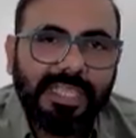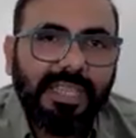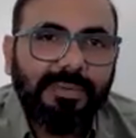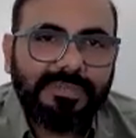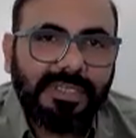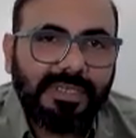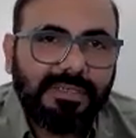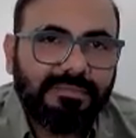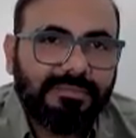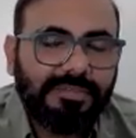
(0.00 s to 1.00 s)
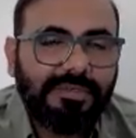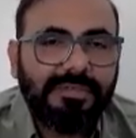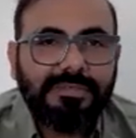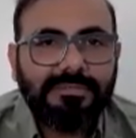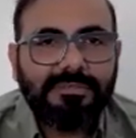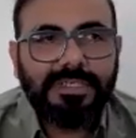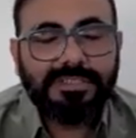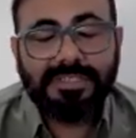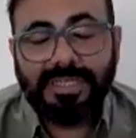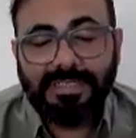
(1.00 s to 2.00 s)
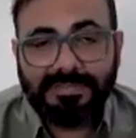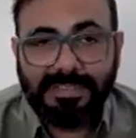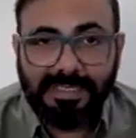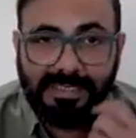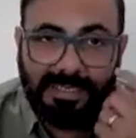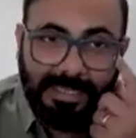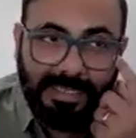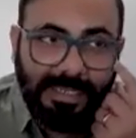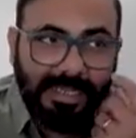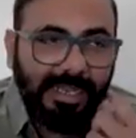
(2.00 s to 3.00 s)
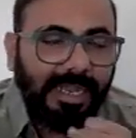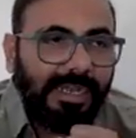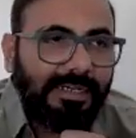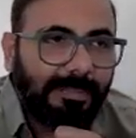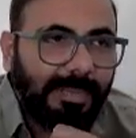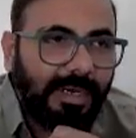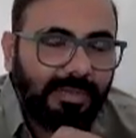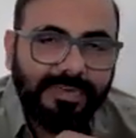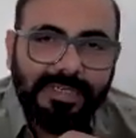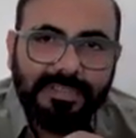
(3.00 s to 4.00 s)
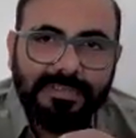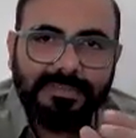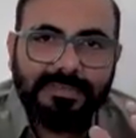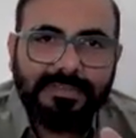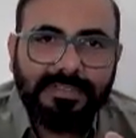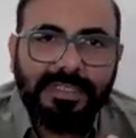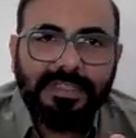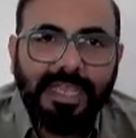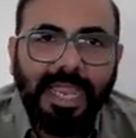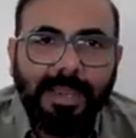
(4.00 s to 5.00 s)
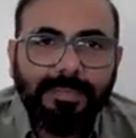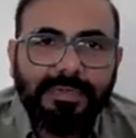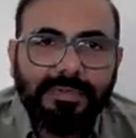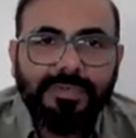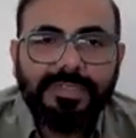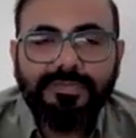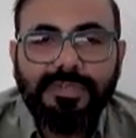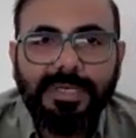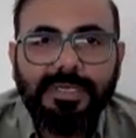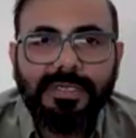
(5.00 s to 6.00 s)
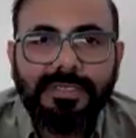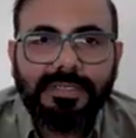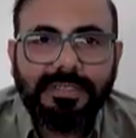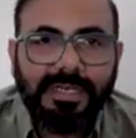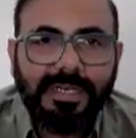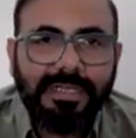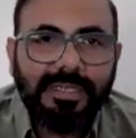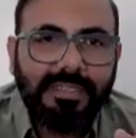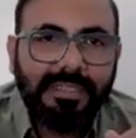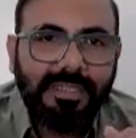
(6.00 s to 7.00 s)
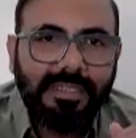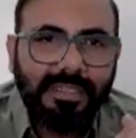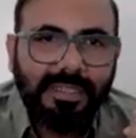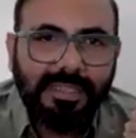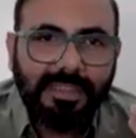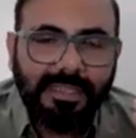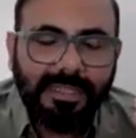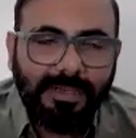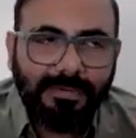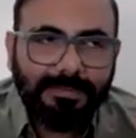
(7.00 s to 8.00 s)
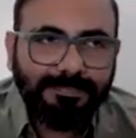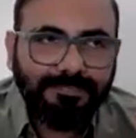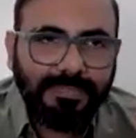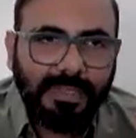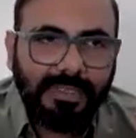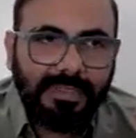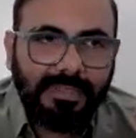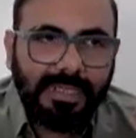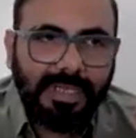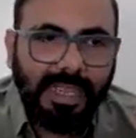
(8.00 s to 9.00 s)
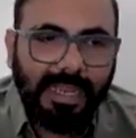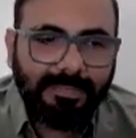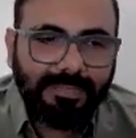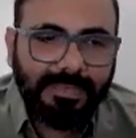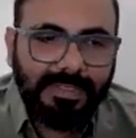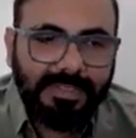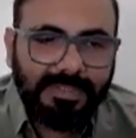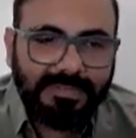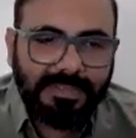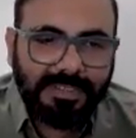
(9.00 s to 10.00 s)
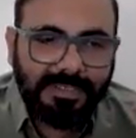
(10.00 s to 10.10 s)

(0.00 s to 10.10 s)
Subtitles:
games and merchandise there. And the part of it is in the app which we build, right? Now the app is